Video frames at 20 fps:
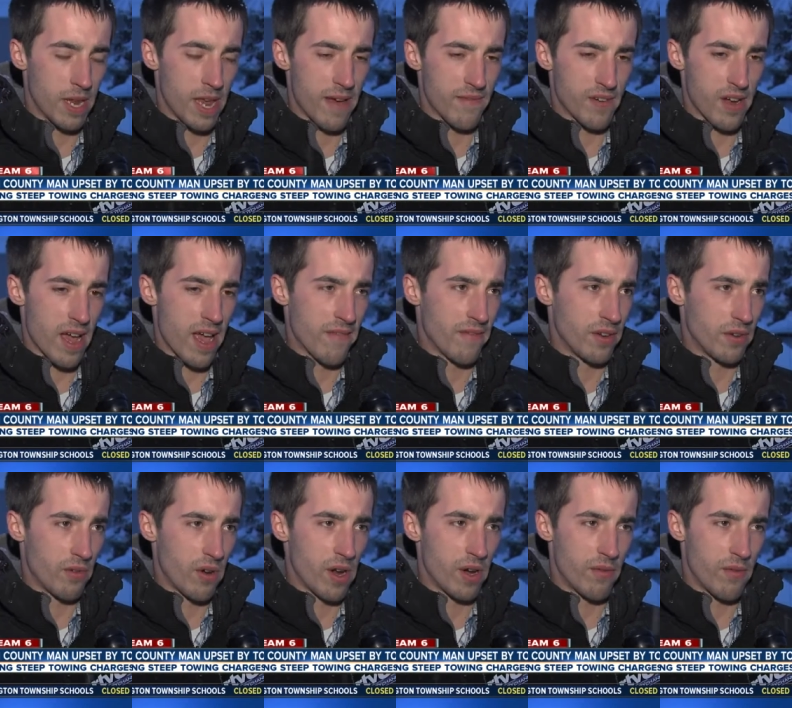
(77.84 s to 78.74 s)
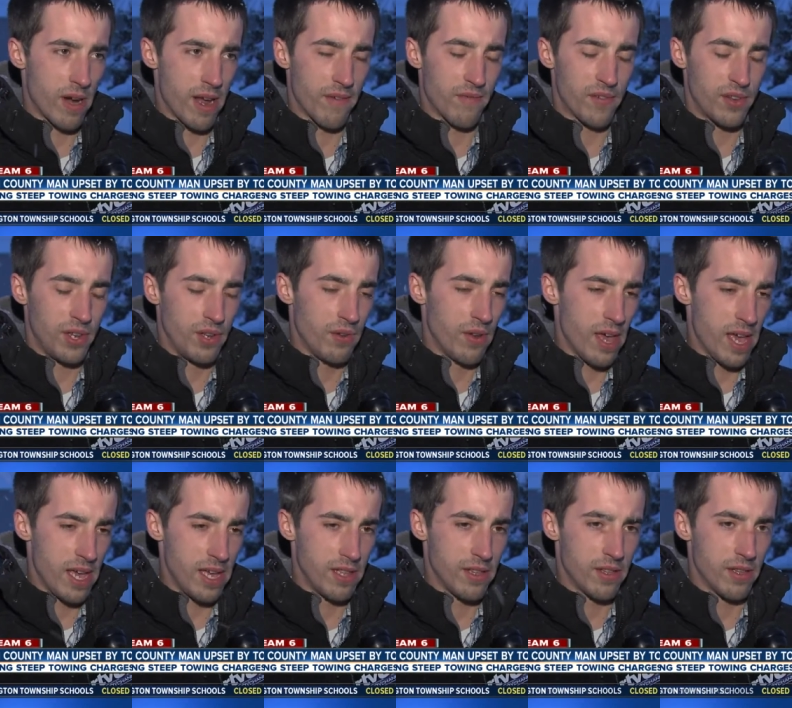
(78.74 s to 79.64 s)
But after having to run around for two
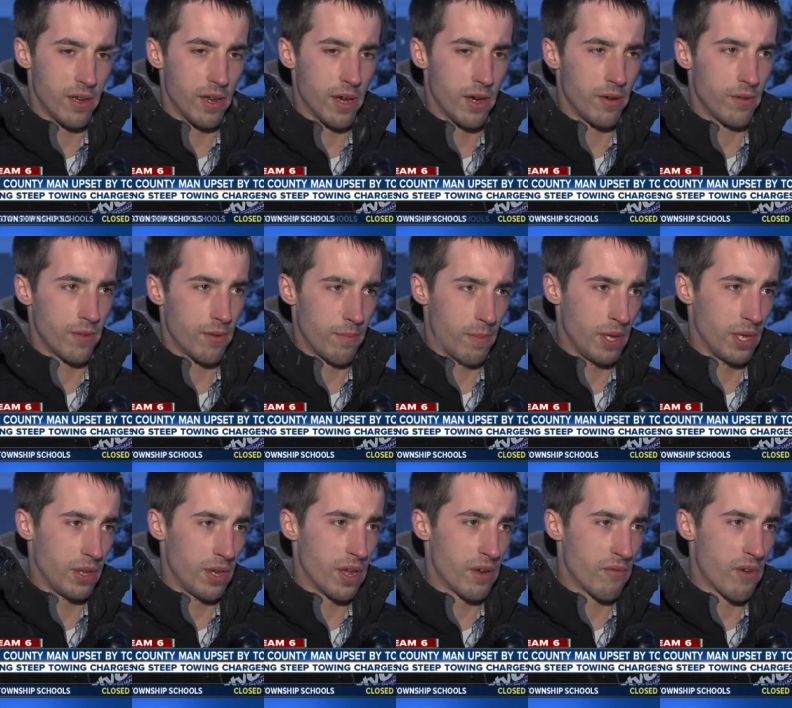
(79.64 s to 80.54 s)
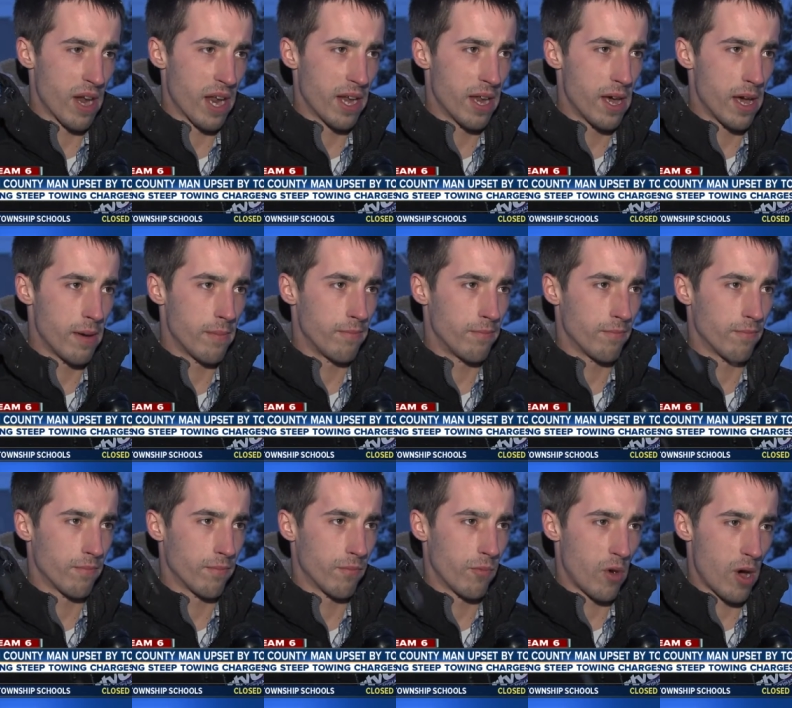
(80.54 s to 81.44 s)
days, you know, the bill done ran up
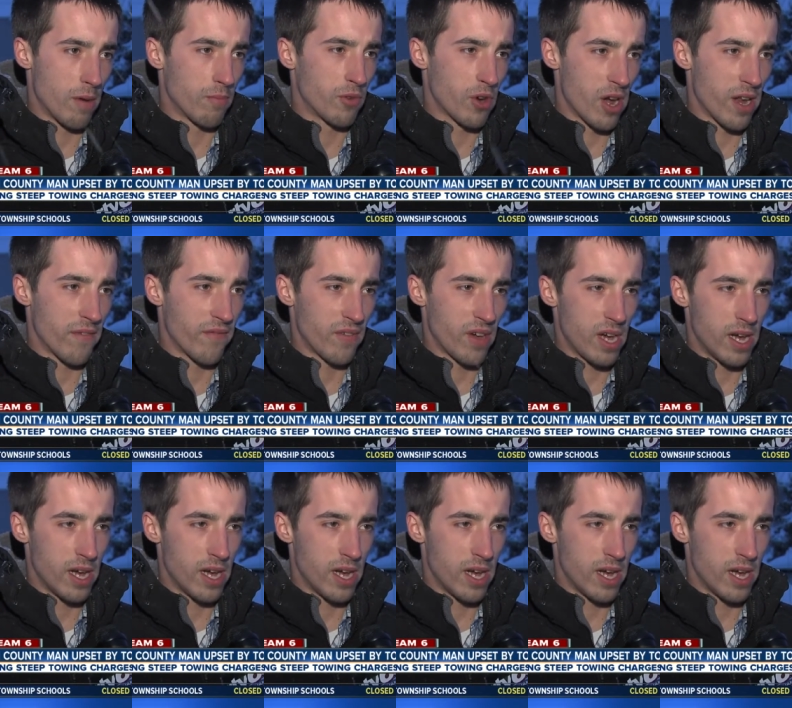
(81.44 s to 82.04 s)
while I'm trying to